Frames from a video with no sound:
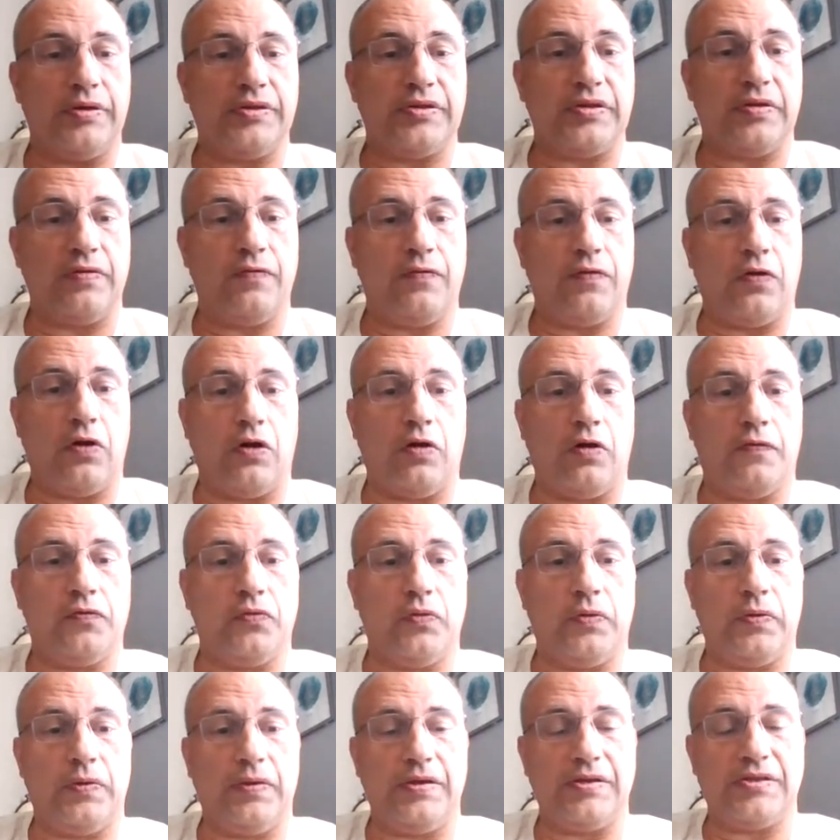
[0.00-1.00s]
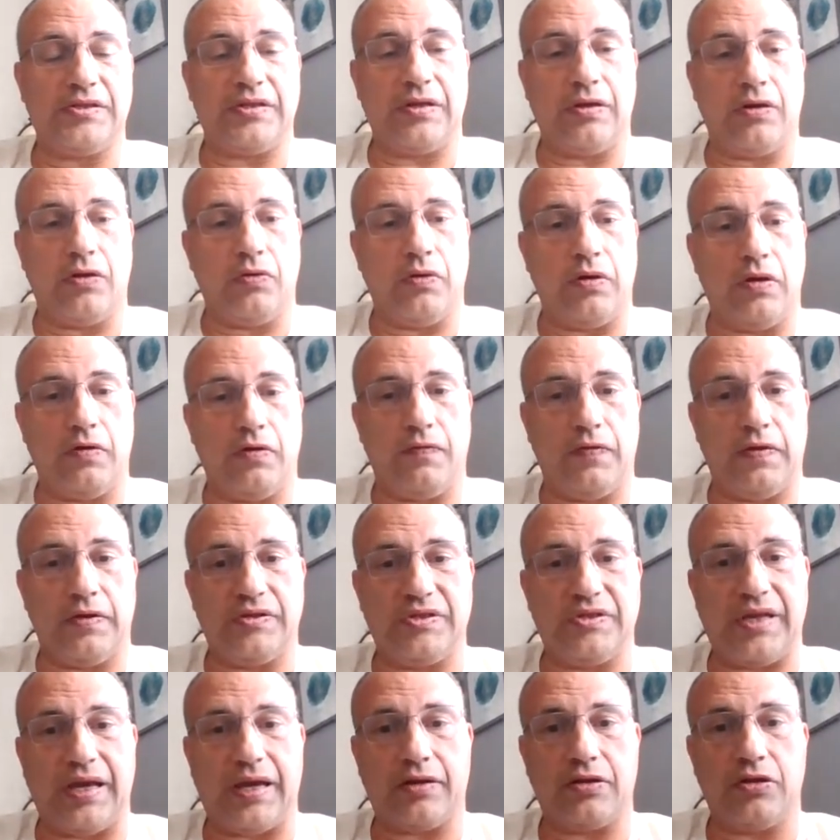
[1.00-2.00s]
point is involved with this degree of
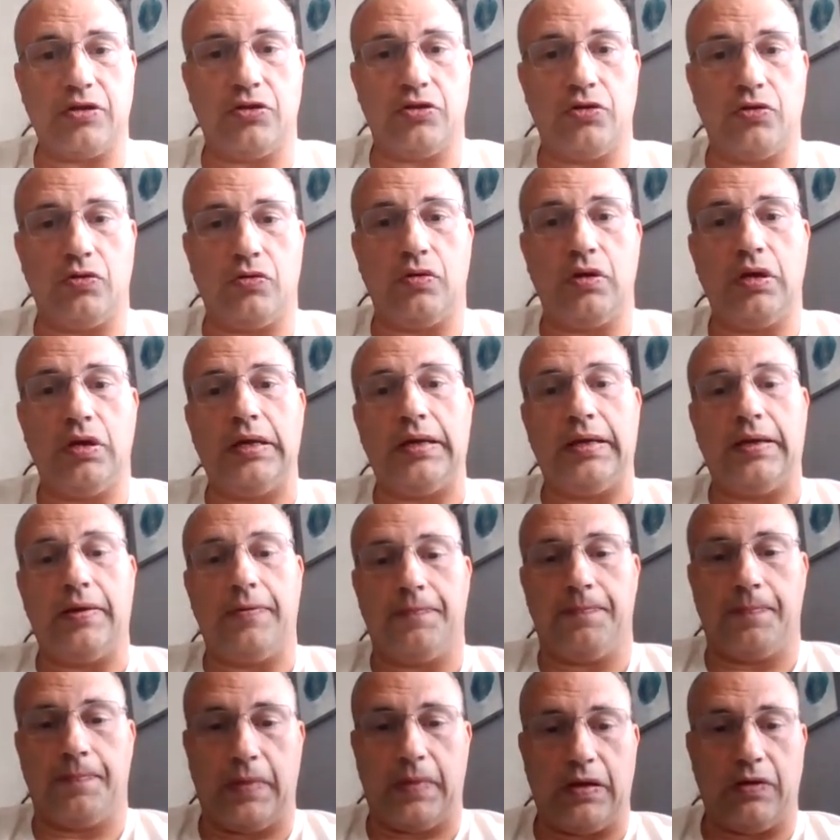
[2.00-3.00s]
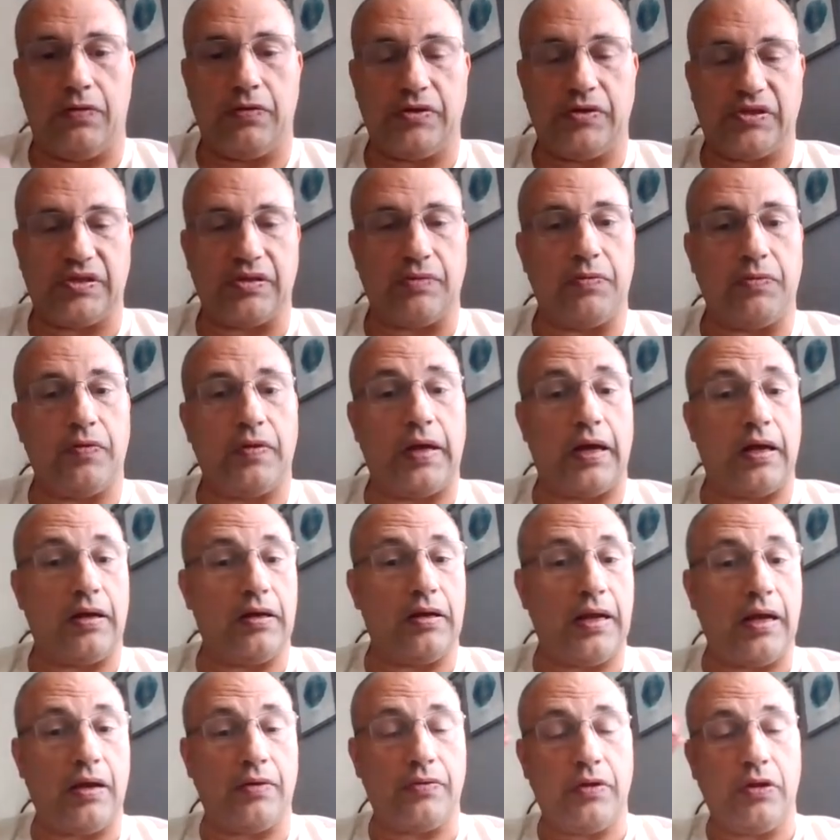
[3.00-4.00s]
exactitude, there is some of
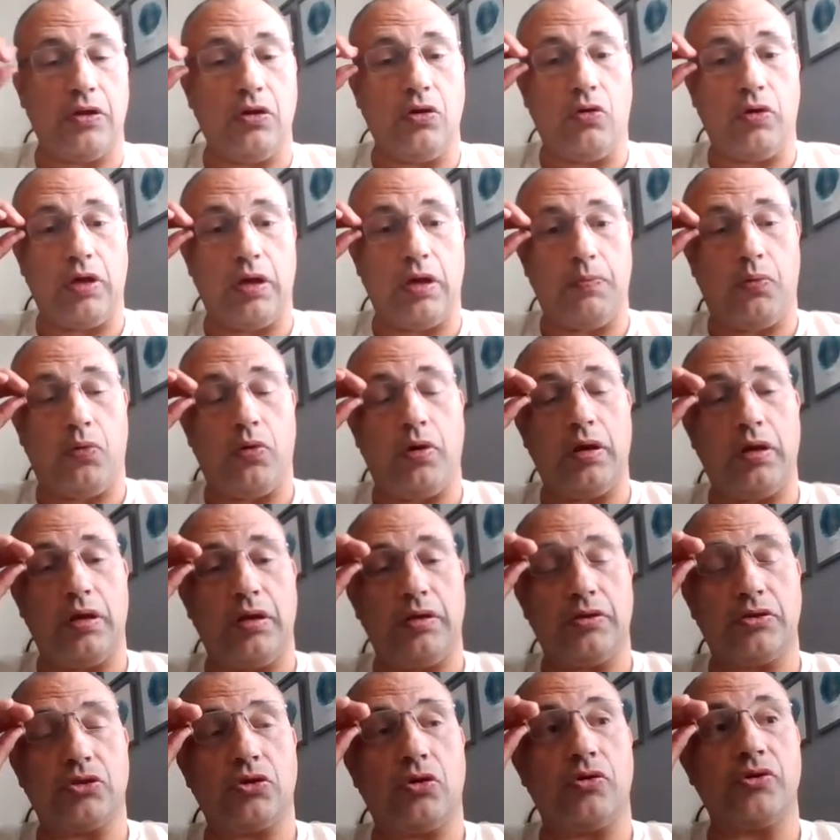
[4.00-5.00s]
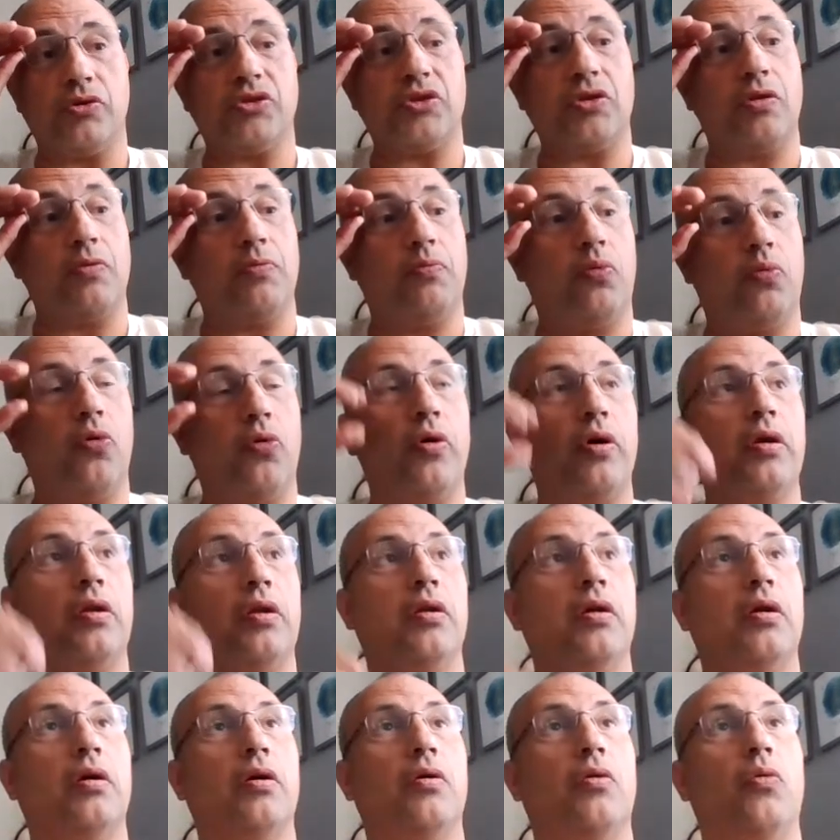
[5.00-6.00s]
that. Now, the yogi point is also the
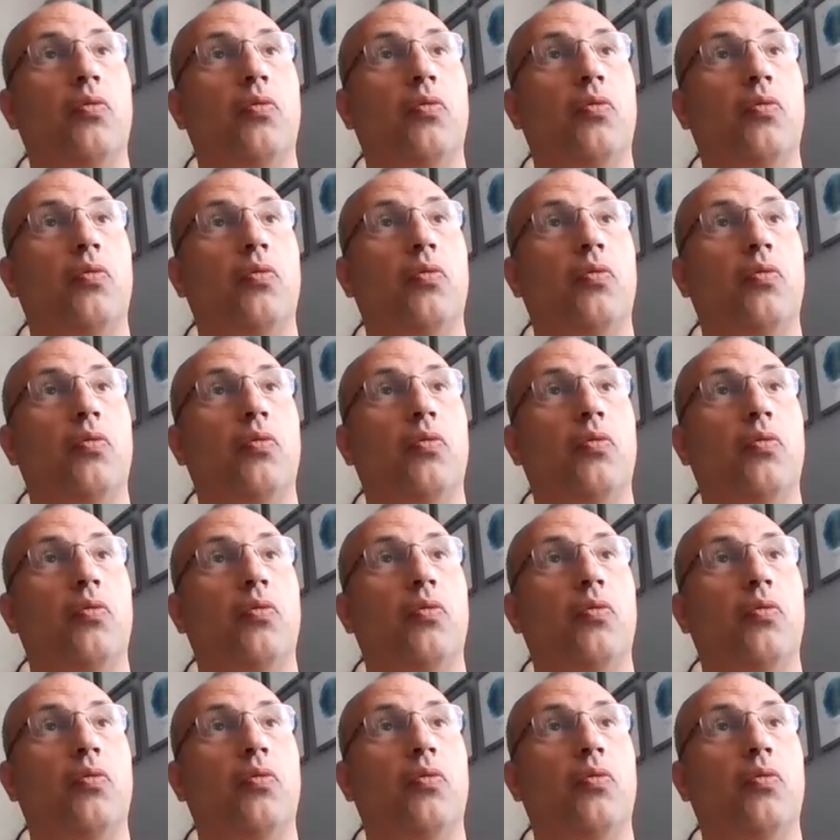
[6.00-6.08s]
point